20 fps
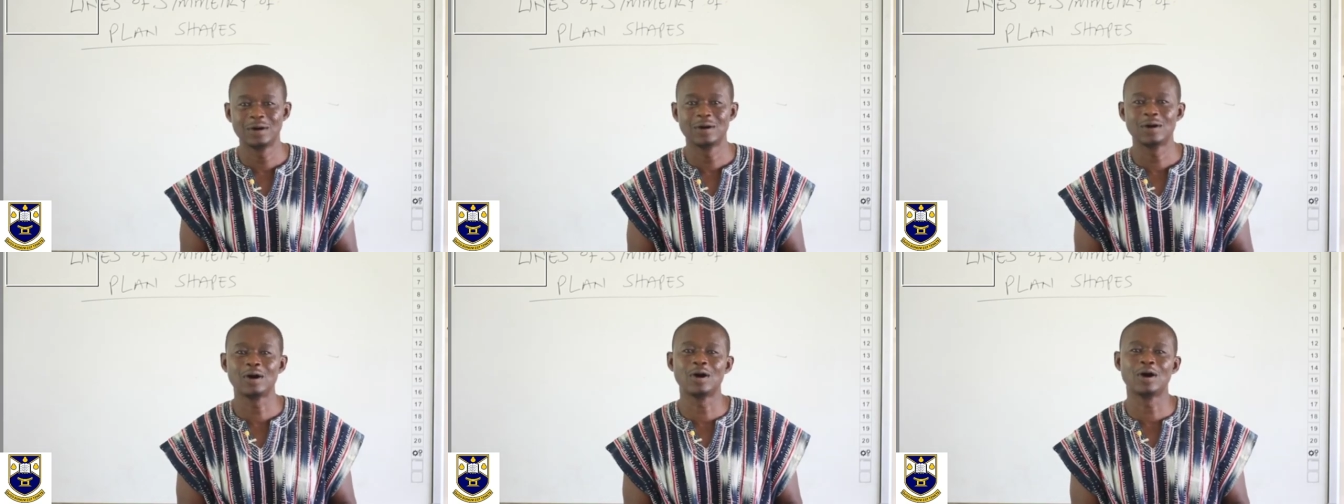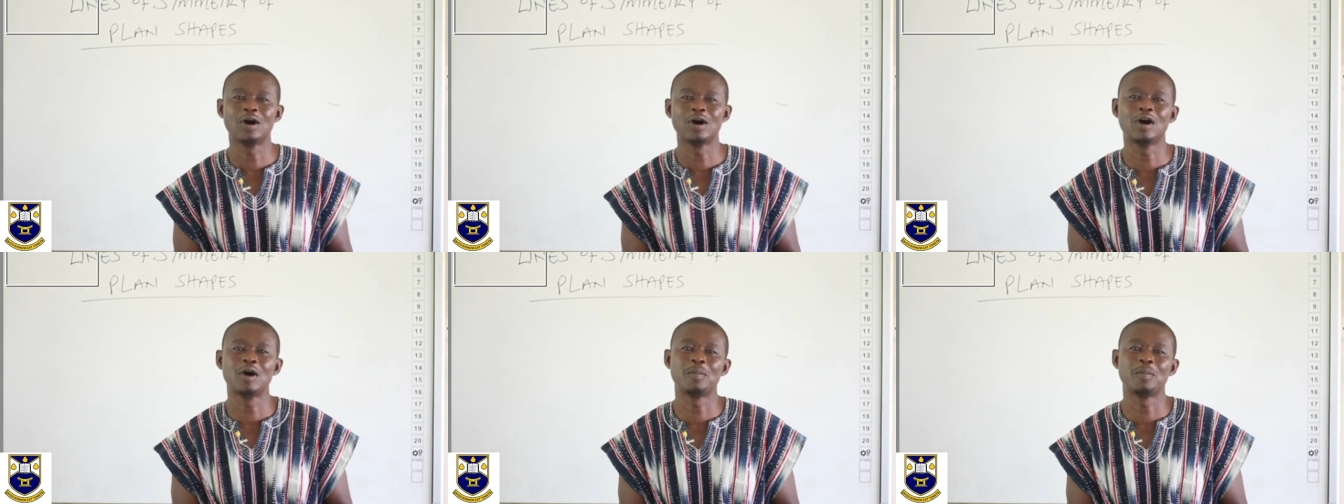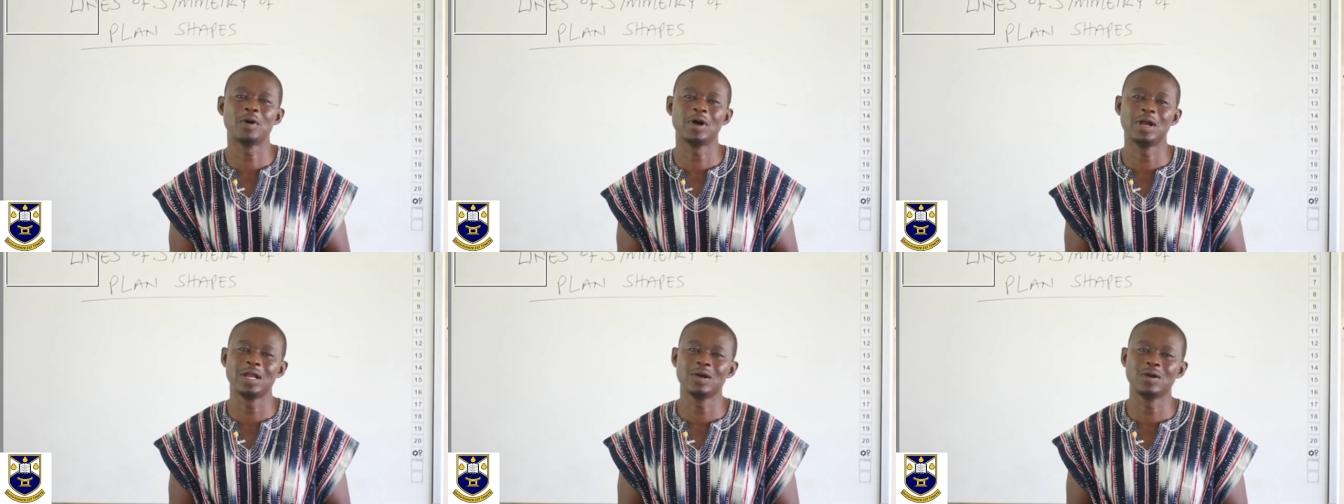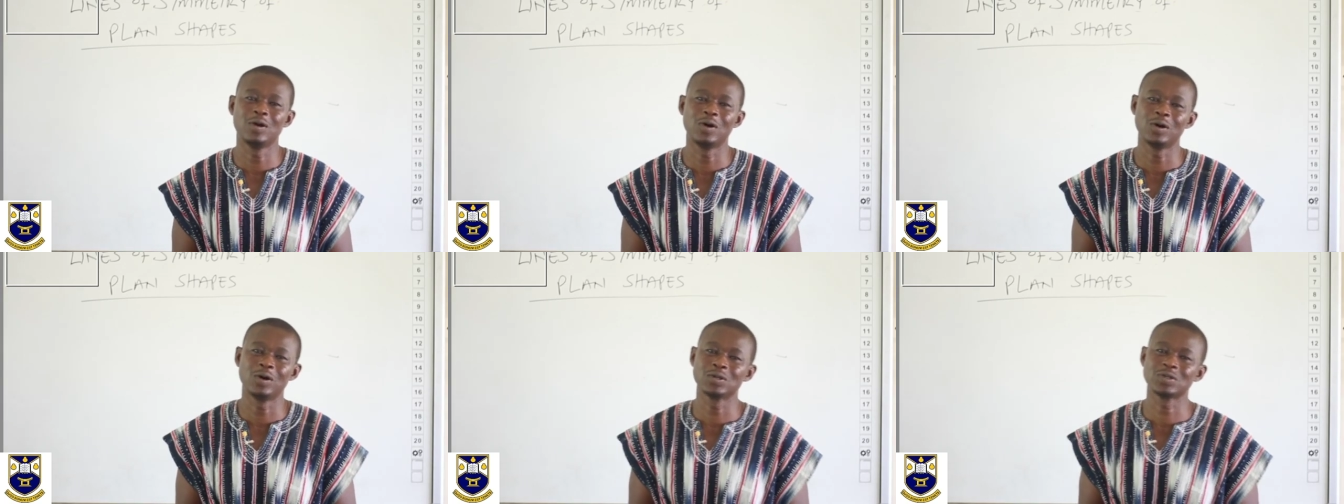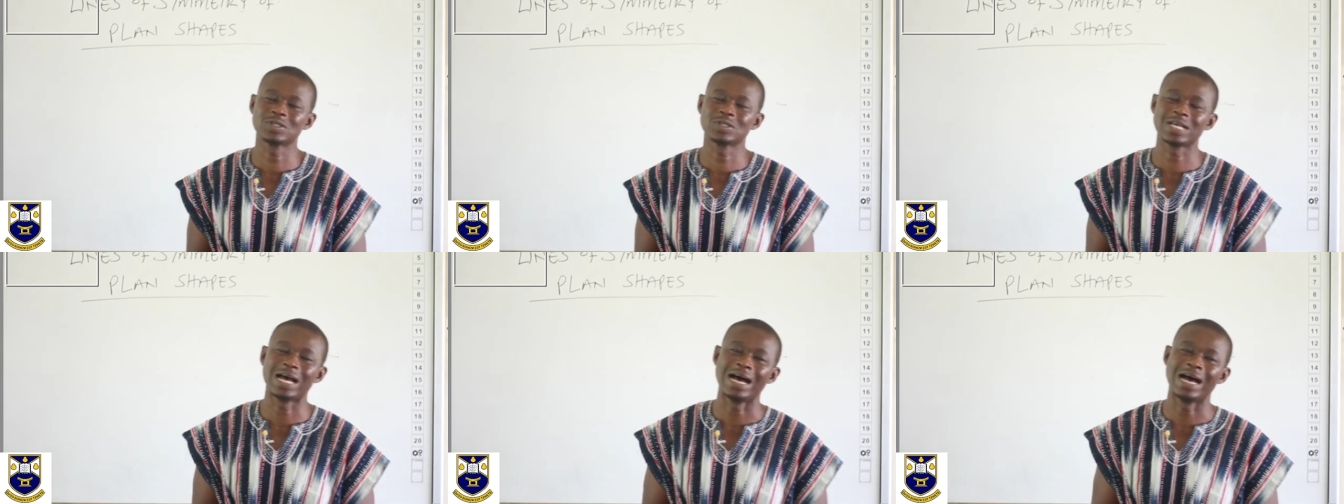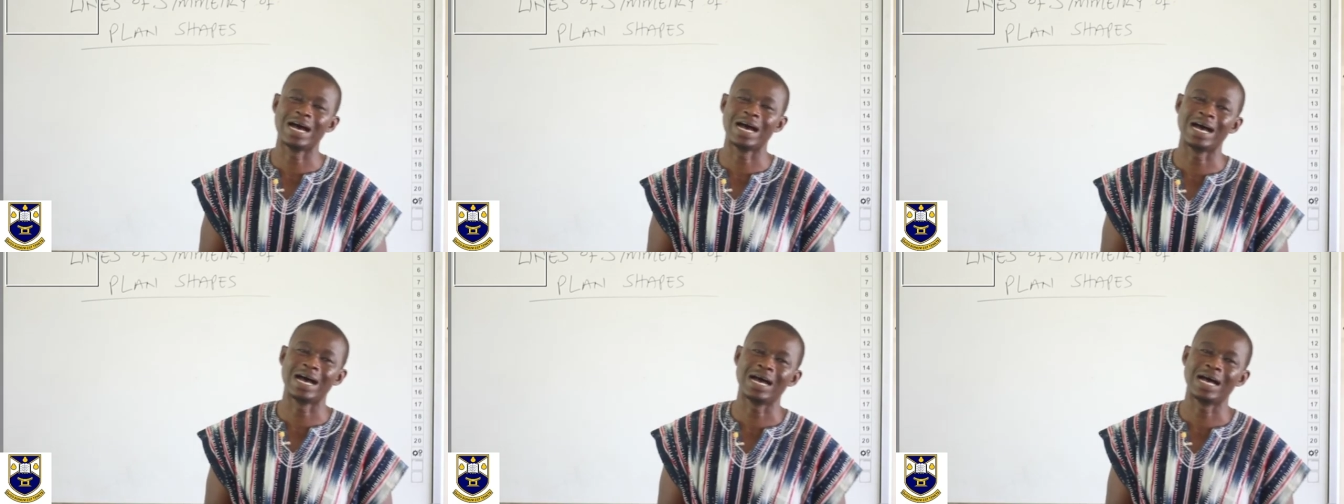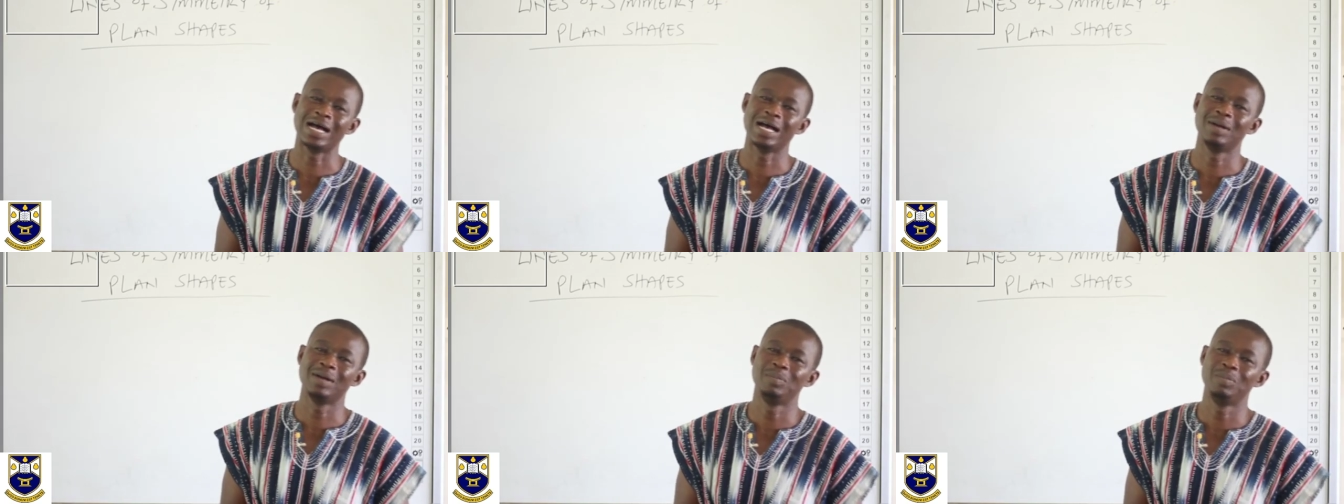All polygons are
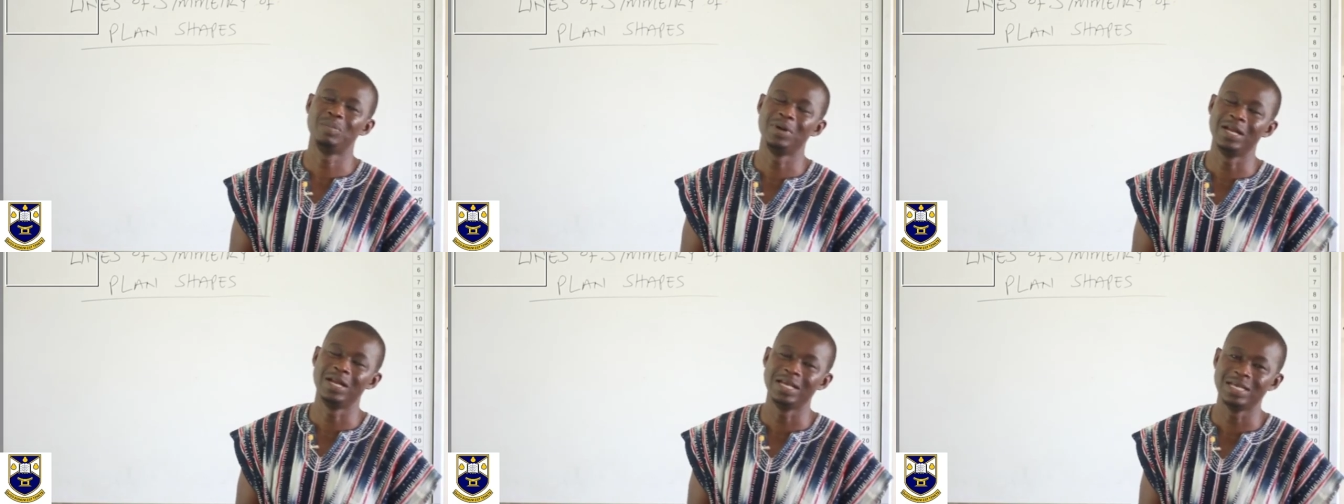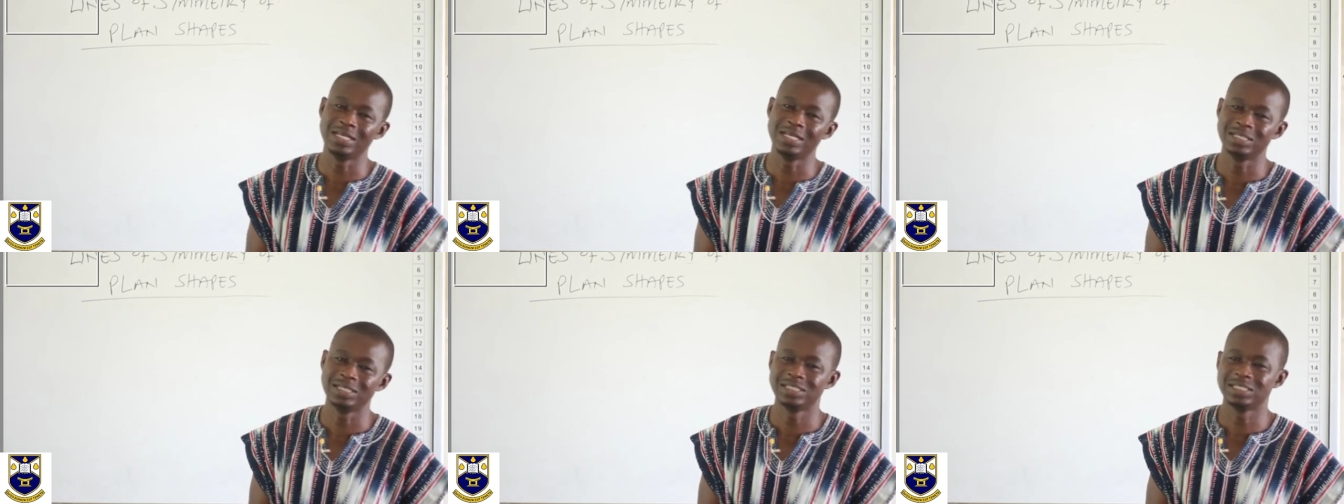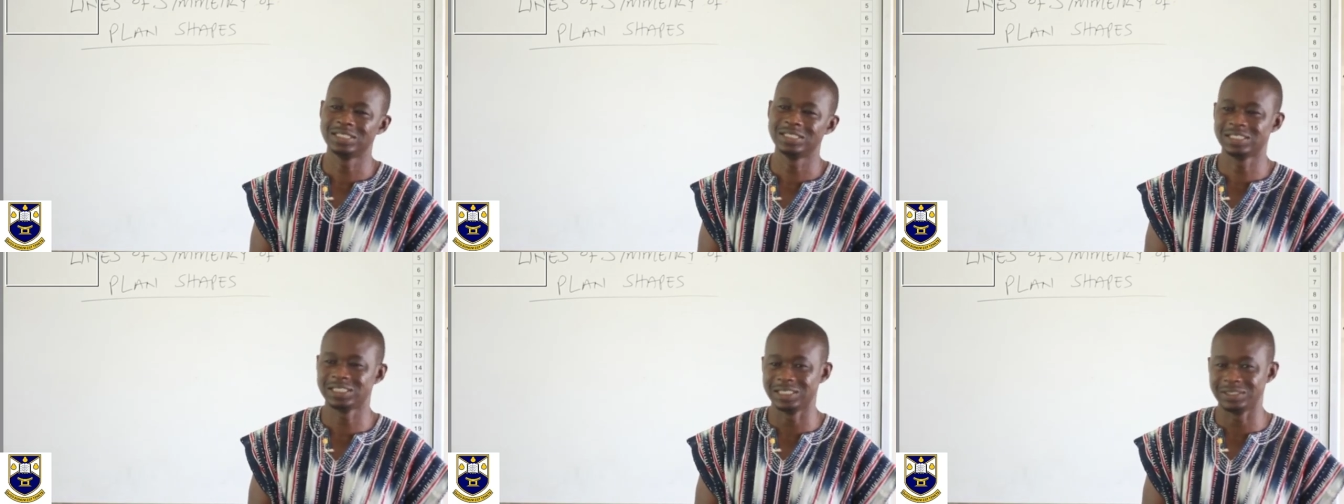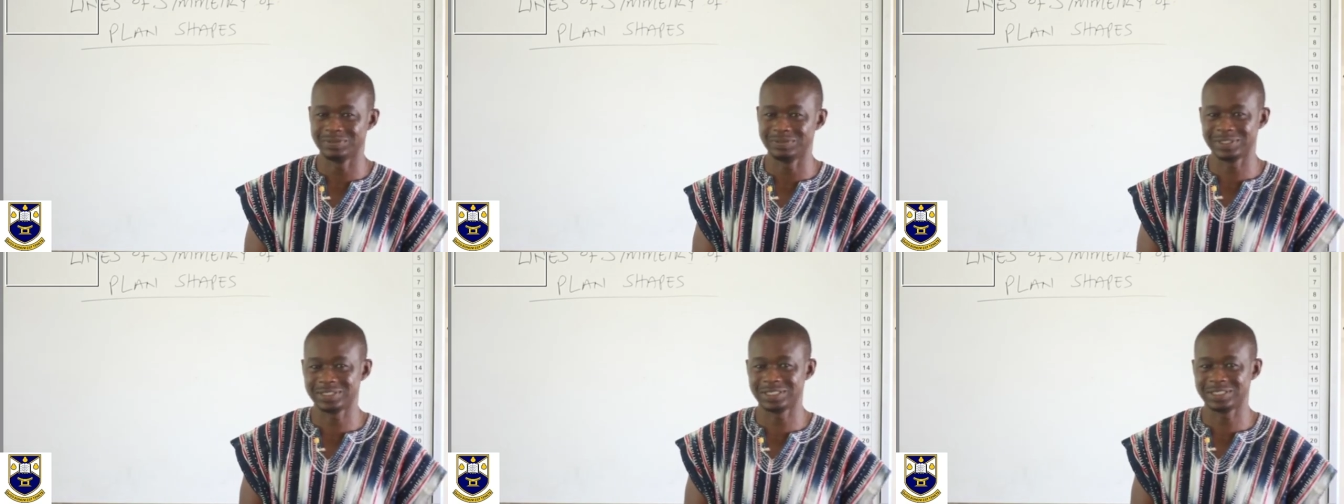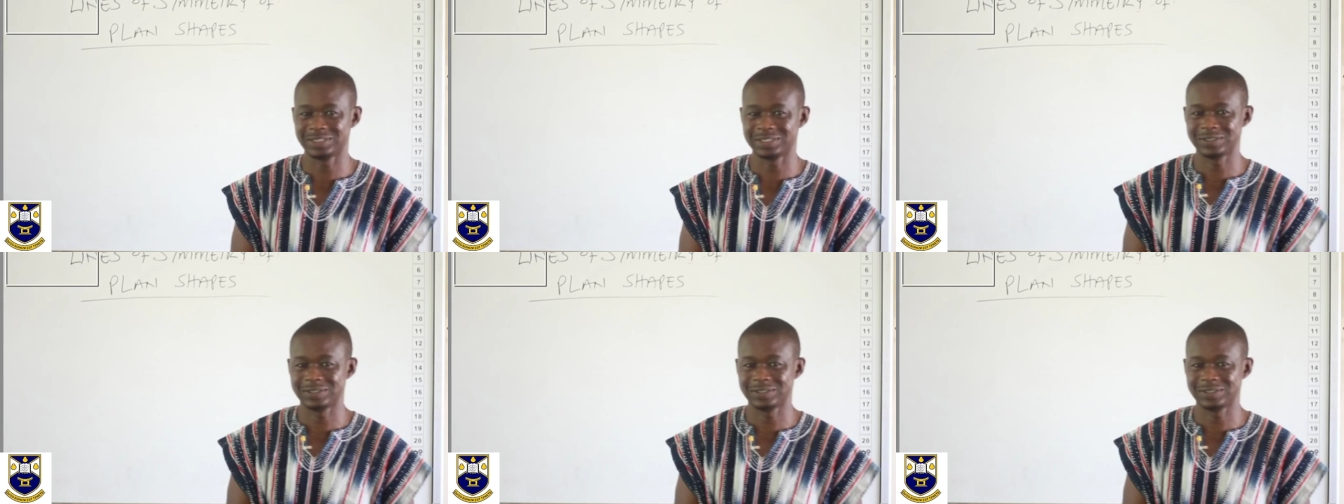plane shapes.